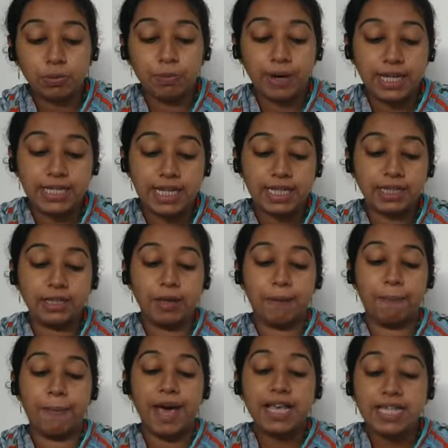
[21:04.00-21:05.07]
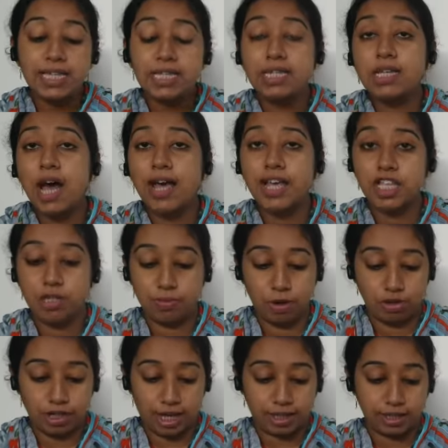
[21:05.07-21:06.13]
present the best science
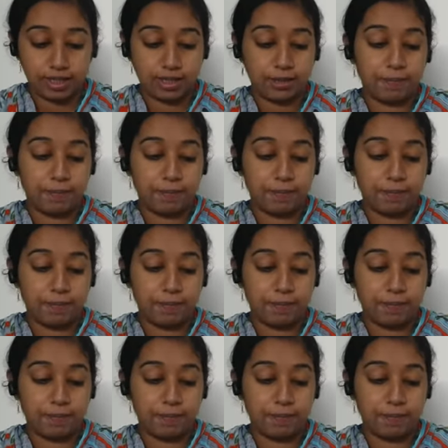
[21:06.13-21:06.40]
project.